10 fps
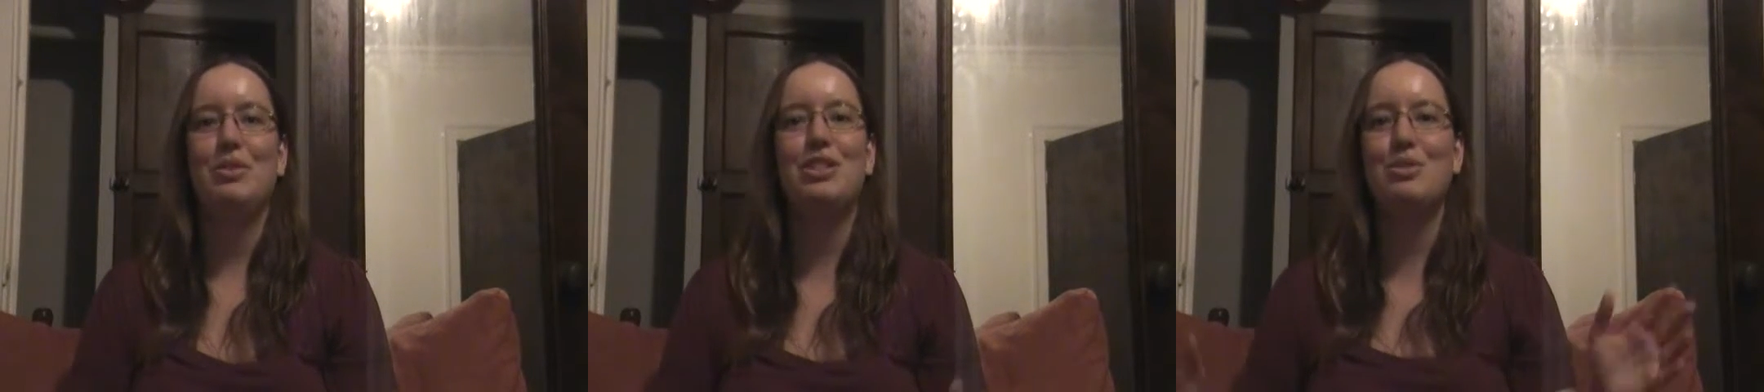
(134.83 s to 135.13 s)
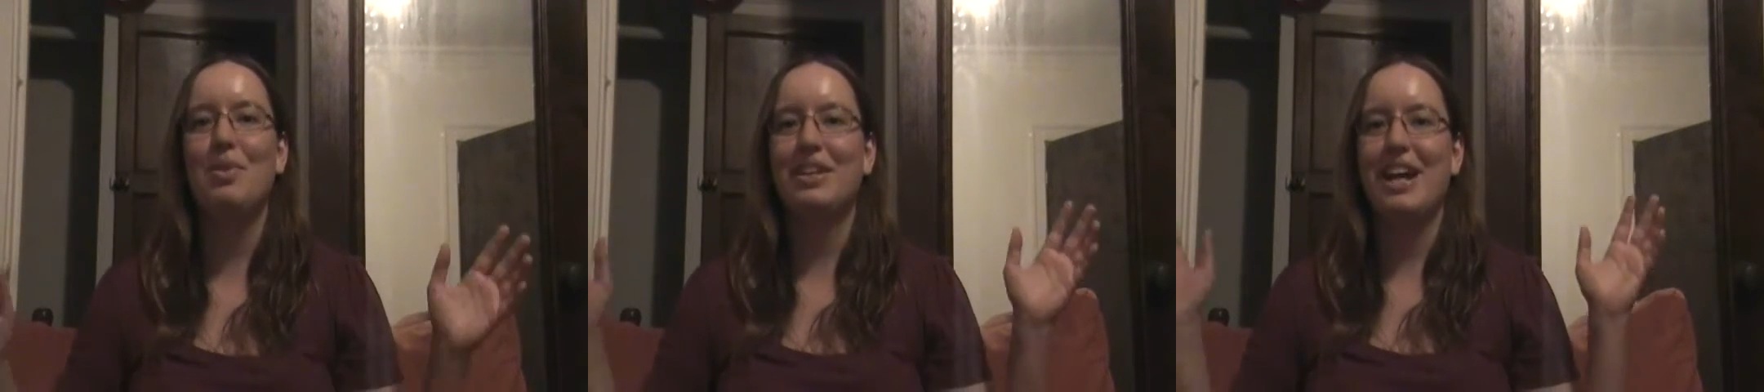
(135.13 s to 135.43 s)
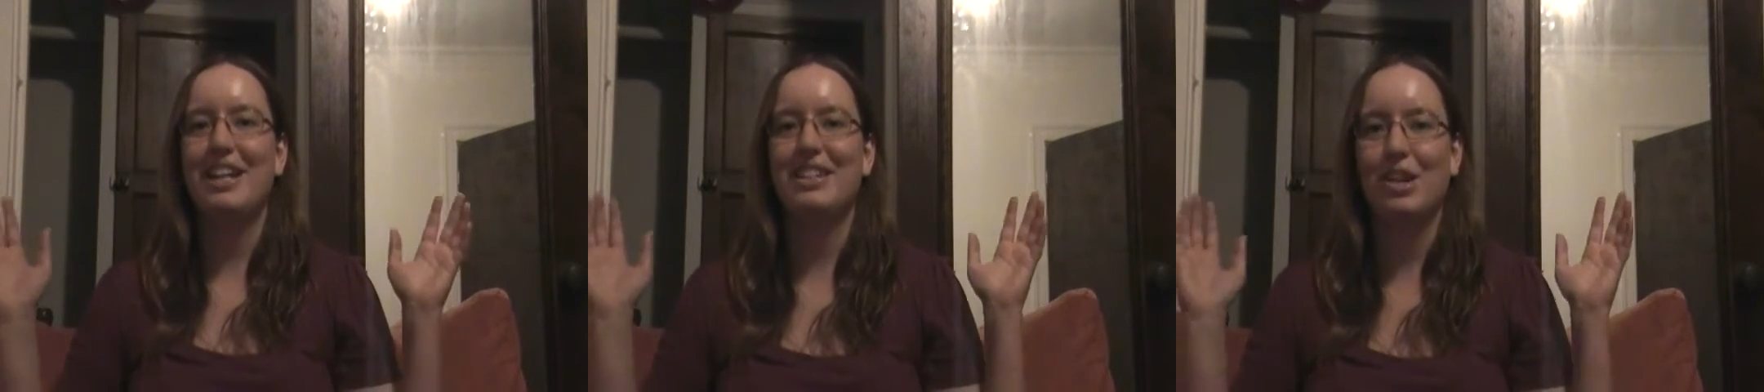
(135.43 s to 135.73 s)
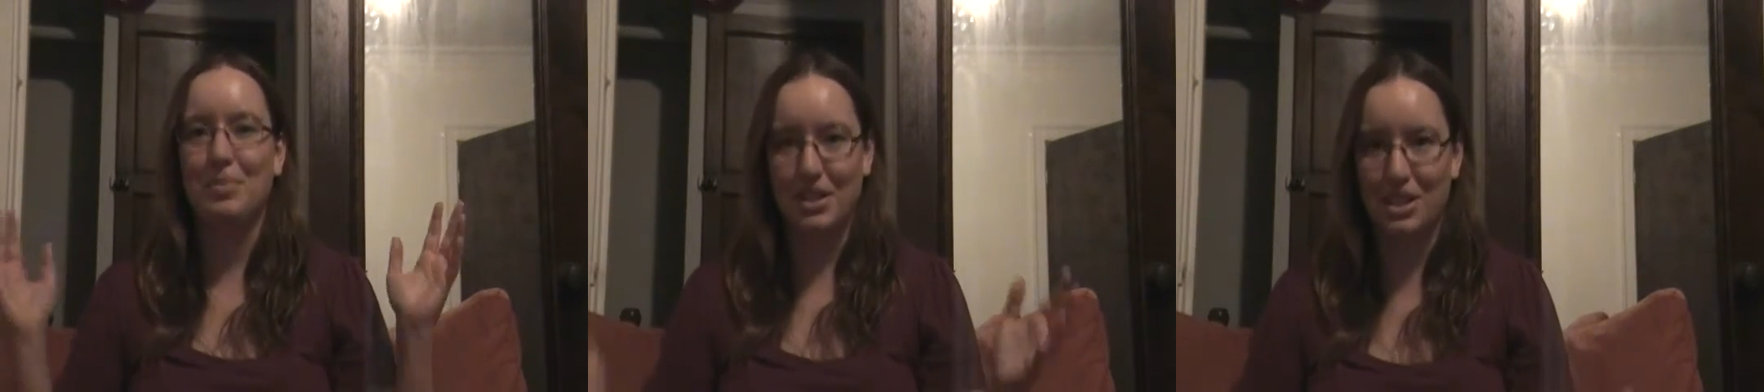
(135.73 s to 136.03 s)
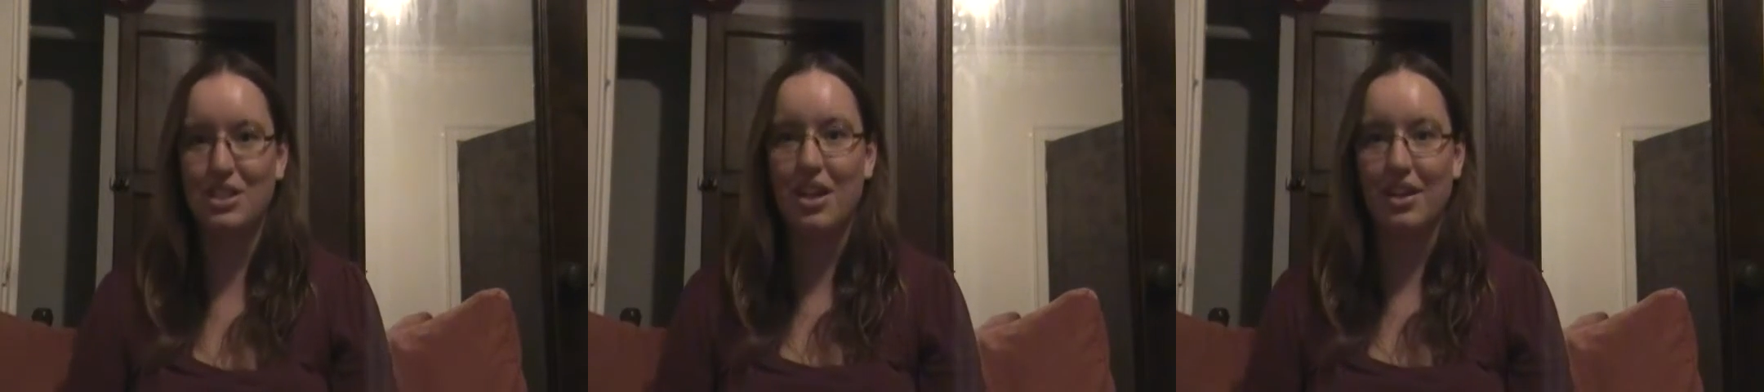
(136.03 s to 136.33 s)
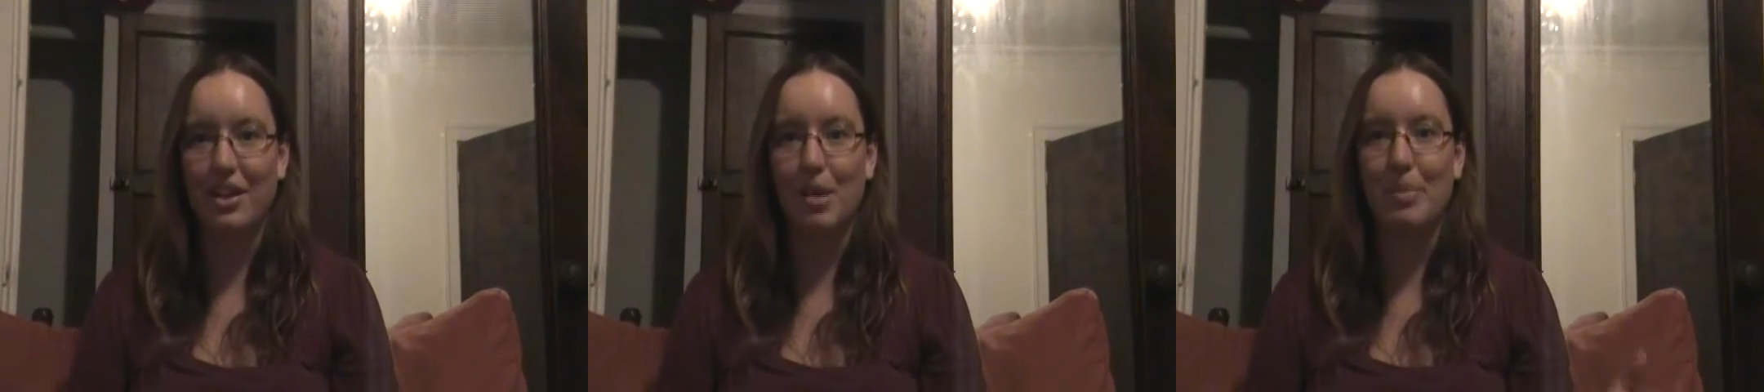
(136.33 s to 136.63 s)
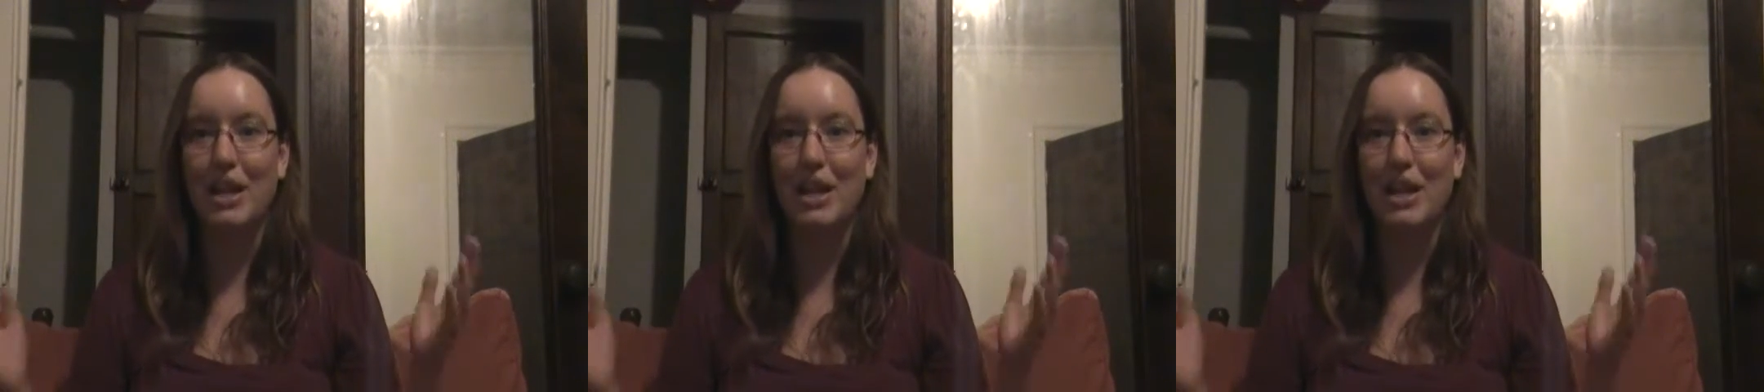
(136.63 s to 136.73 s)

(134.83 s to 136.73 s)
you just want to kind of tell him to suck it up.